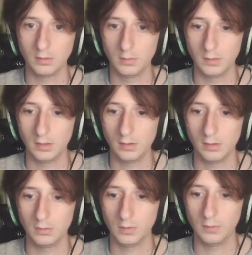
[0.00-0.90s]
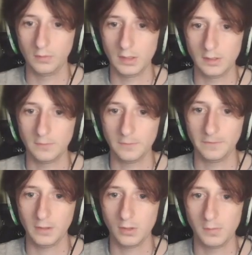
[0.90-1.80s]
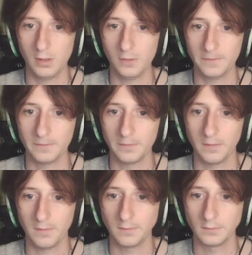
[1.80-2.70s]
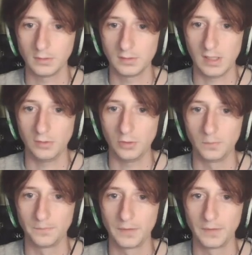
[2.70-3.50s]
Here we go. Right, ready? Flick combat off. Because that'll do.